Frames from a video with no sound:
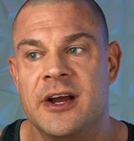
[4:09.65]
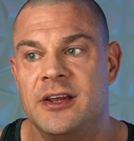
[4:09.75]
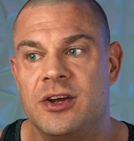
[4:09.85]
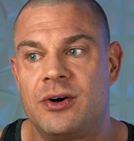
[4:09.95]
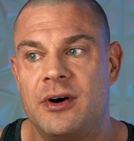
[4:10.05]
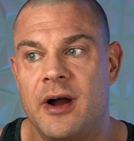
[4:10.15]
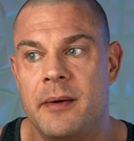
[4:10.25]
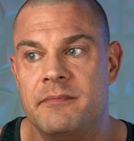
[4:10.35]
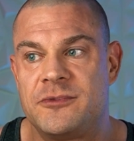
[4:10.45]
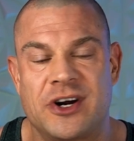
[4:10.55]
you're
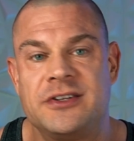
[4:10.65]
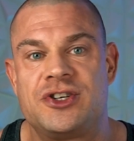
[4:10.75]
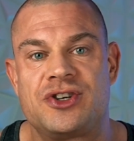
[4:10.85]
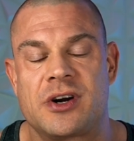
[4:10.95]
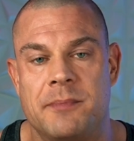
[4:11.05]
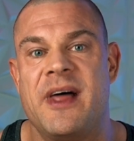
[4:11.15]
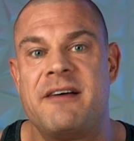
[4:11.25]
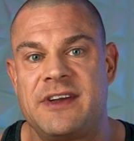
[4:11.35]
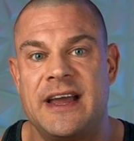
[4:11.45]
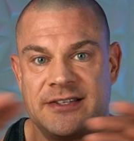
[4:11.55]
trying to
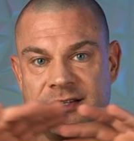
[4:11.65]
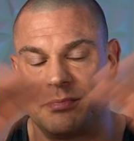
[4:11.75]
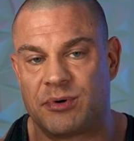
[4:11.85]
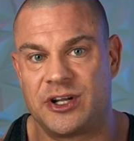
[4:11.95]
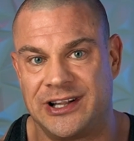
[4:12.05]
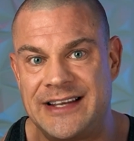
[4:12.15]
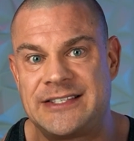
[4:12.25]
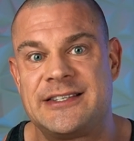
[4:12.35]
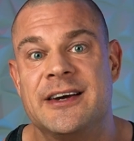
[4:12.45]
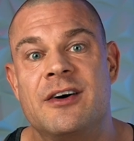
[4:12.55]
circumnavigate the broad
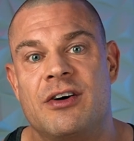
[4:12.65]
list